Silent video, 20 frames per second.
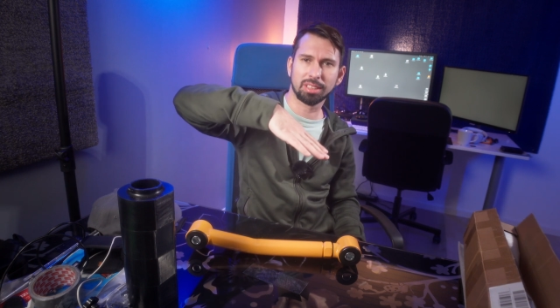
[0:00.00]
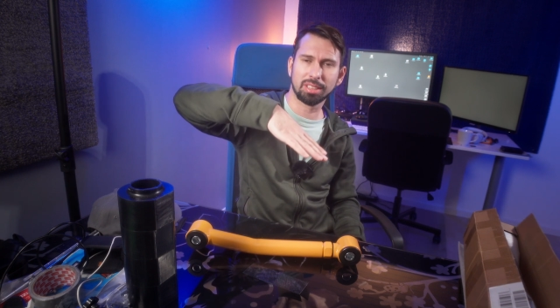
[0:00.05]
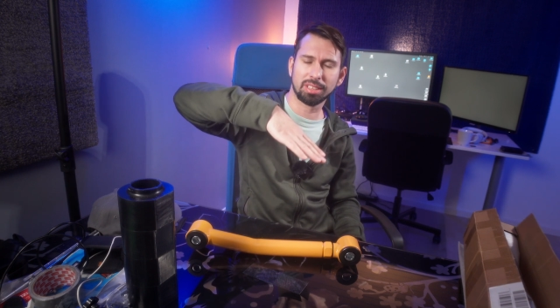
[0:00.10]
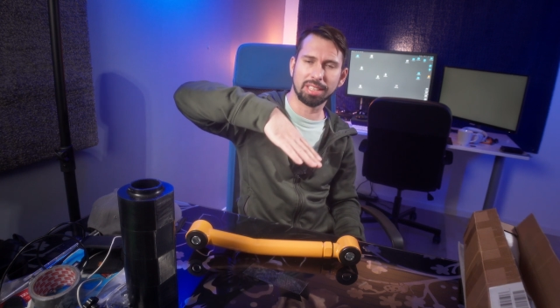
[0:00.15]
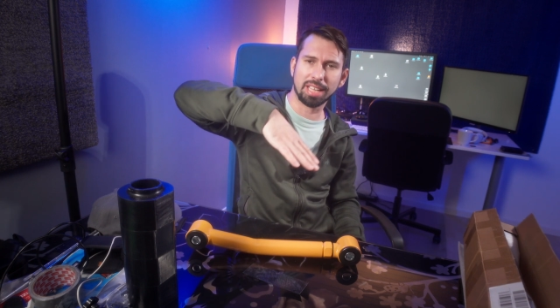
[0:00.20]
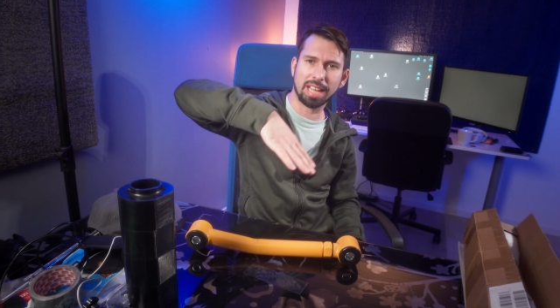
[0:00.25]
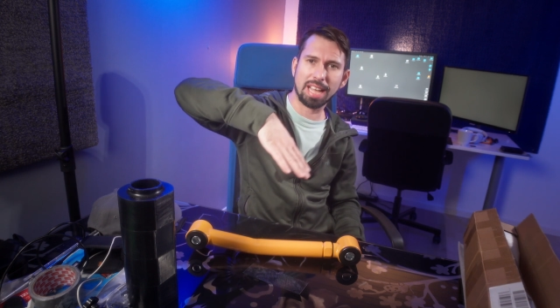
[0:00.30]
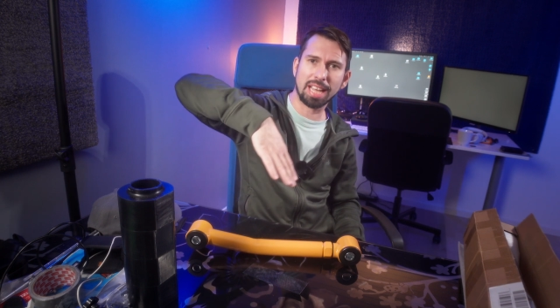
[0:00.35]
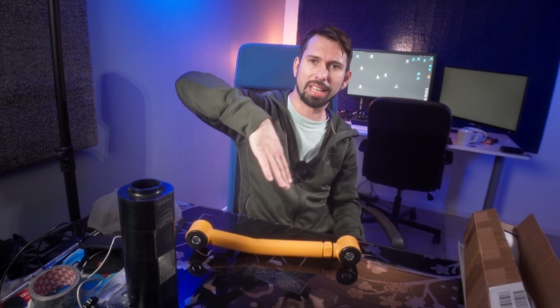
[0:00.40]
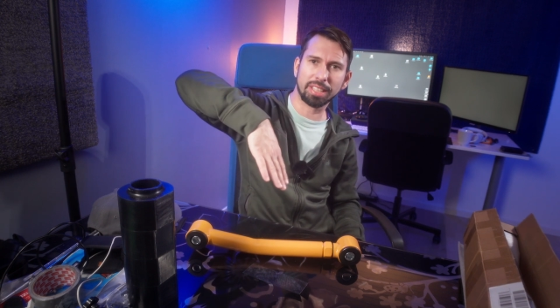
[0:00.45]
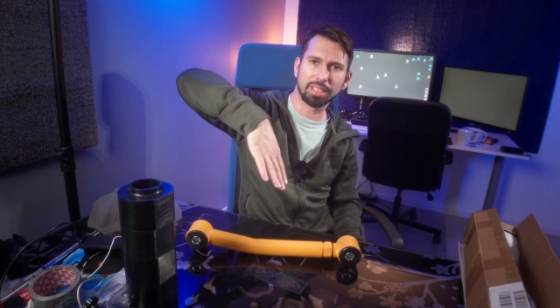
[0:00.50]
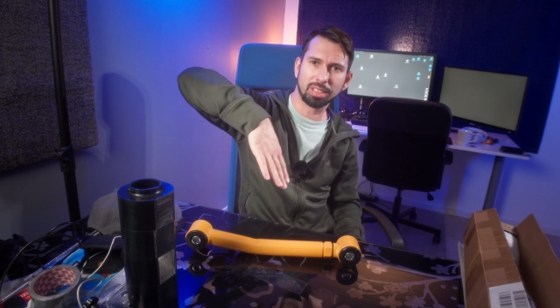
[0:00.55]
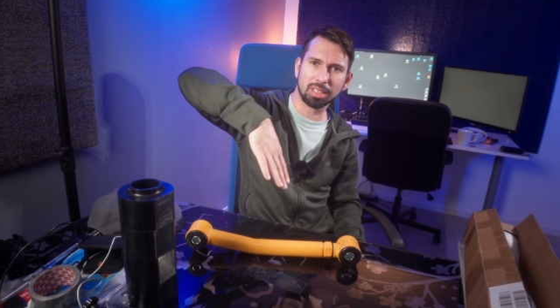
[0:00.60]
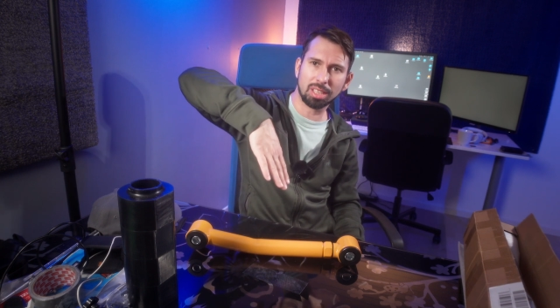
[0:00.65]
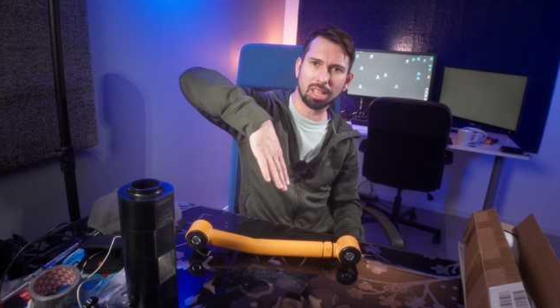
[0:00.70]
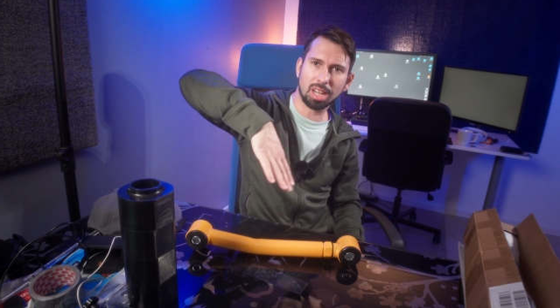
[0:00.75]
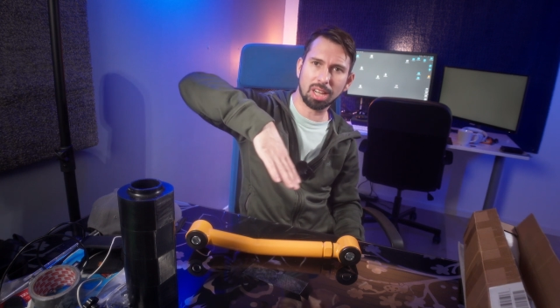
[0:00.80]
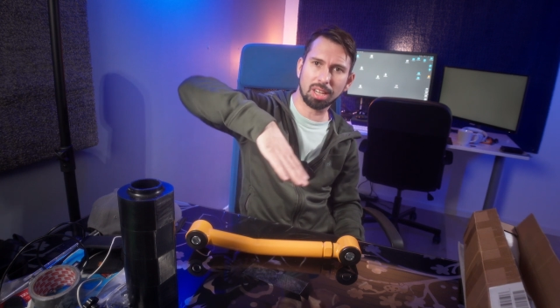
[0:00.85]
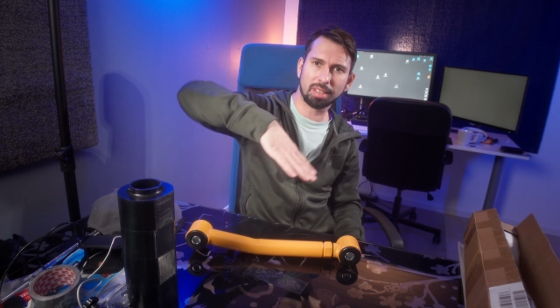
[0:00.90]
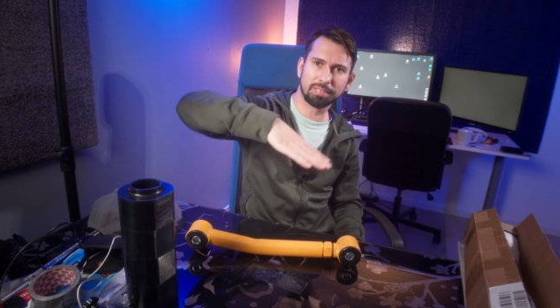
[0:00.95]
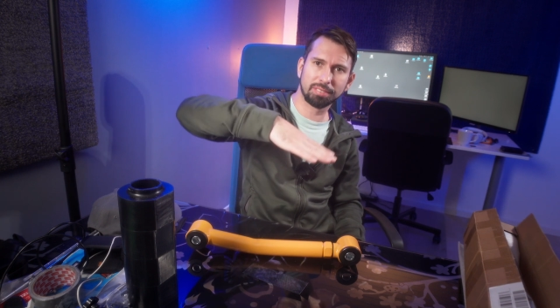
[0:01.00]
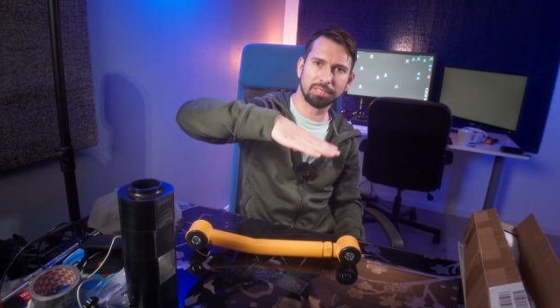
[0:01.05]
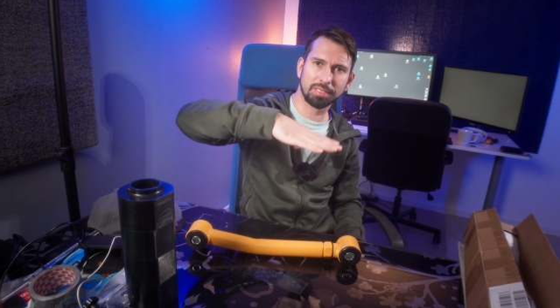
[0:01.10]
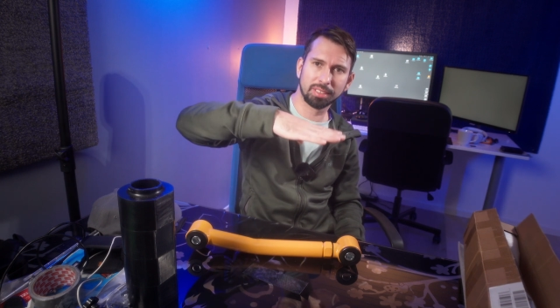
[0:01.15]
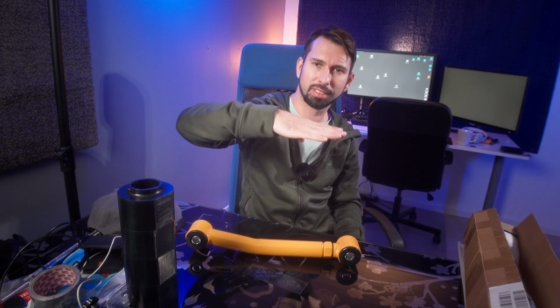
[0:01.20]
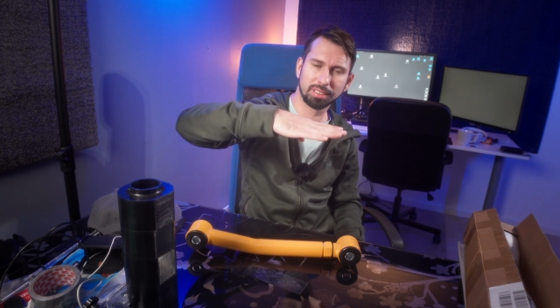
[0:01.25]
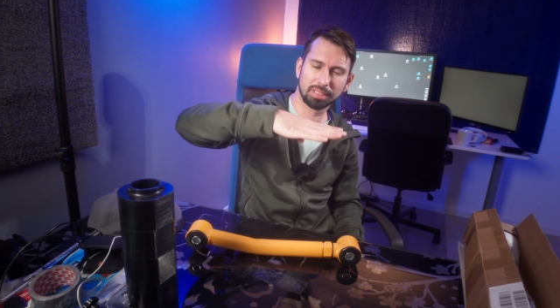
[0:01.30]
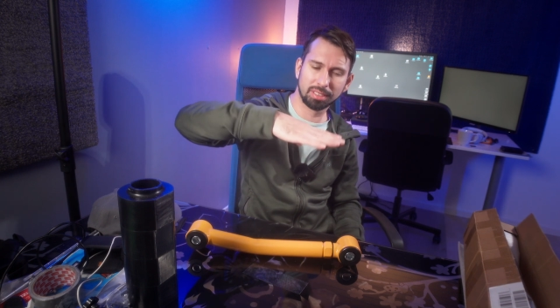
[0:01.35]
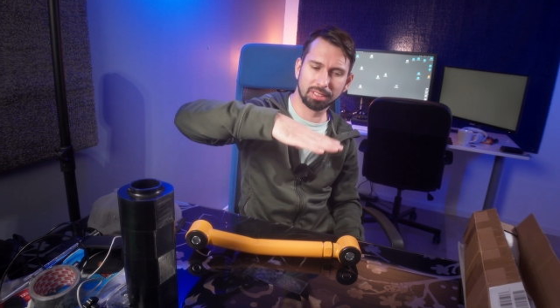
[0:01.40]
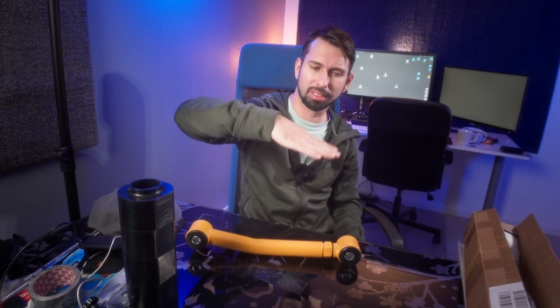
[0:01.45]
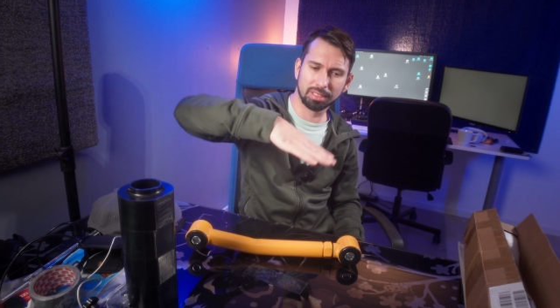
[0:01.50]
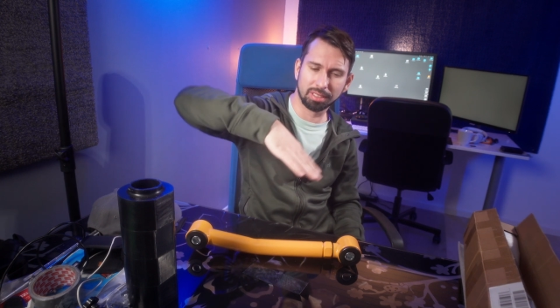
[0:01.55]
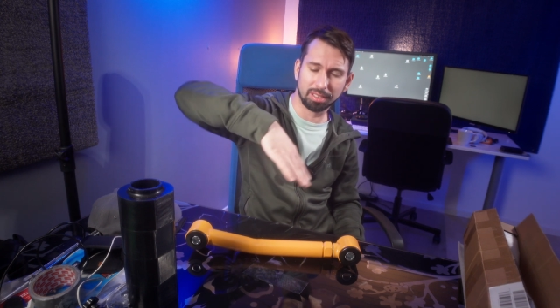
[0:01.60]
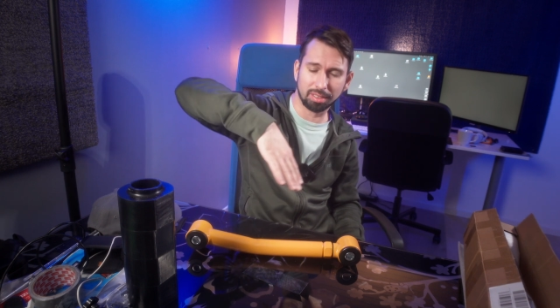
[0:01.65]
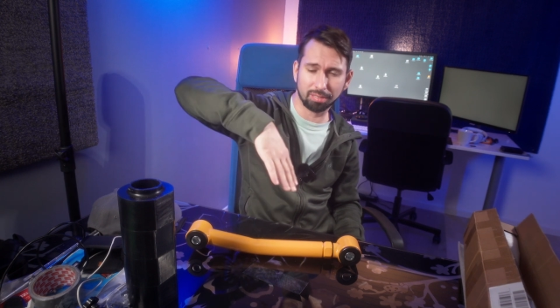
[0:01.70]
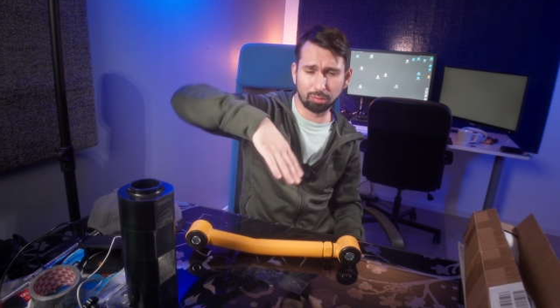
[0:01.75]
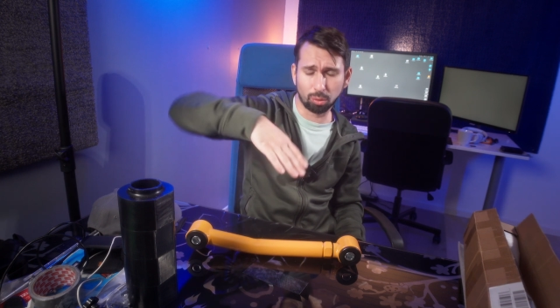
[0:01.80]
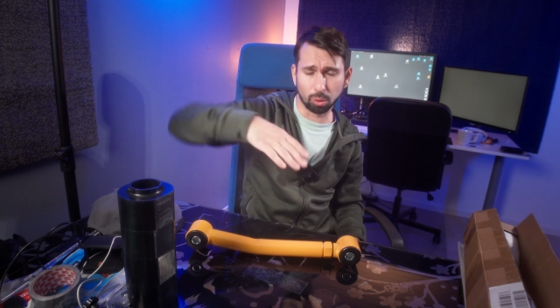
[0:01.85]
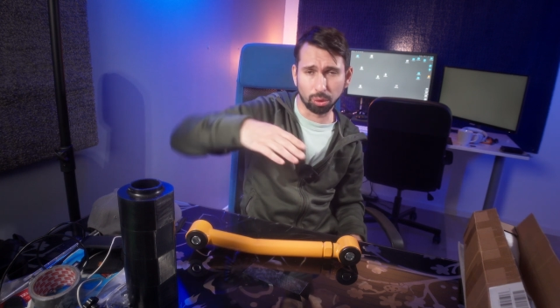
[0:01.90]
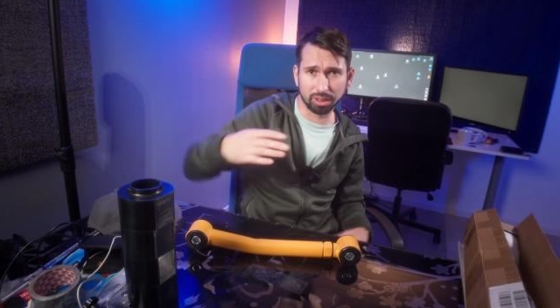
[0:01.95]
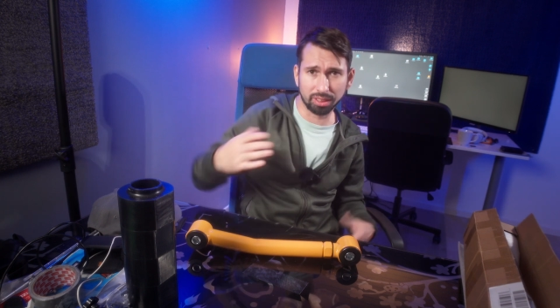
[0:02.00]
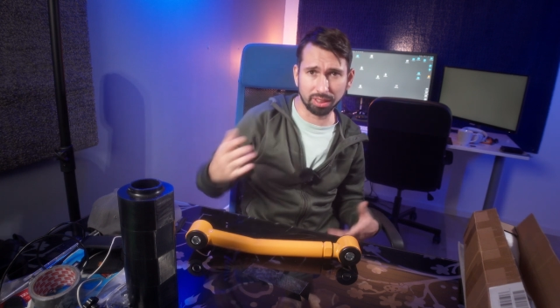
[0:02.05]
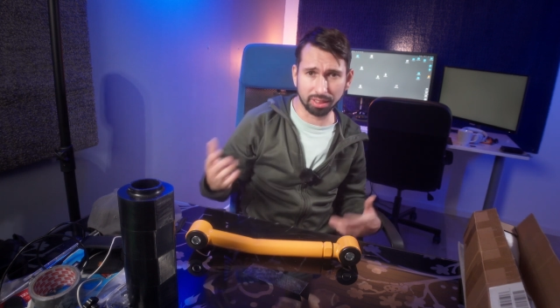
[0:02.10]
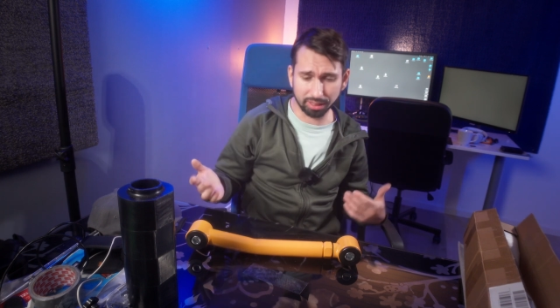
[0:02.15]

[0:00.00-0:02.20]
the angle of the fork.